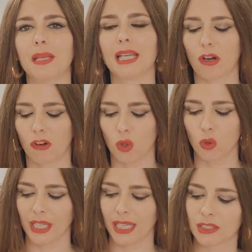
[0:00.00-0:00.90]
minute of
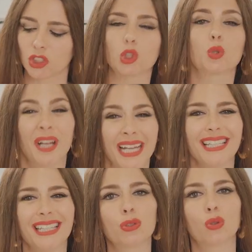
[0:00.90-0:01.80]
cooking
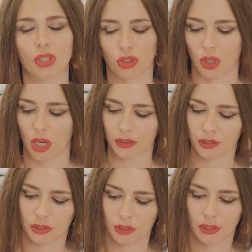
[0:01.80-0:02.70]
straight into the
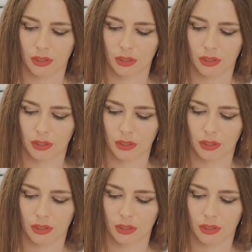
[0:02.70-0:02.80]
sauce.